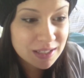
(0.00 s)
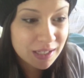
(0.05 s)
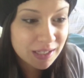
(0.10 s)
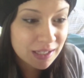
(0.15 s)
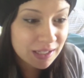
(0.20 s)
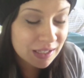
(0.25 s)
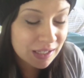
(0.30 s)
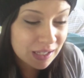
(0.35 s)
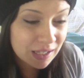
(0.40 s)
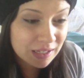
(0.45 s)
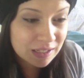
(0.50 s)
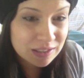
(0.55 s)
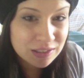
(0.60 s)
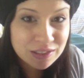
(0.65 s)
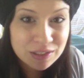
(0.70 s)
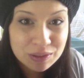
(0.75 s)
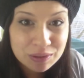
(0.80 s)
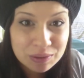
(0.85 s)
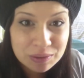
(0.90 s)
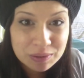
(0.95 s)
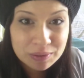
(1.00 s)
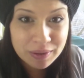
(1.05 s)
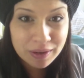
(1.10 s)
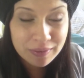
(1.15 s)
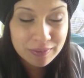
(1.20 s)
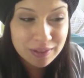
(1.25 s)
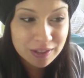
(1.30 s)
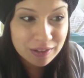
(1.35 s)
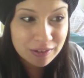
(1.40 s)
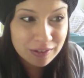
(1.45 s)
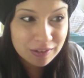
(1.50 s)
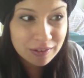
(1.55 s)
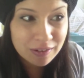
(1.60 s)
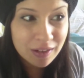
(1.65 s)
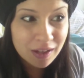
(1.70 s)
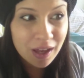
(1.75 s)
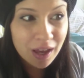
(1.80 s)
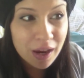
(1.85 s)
I can get into around here.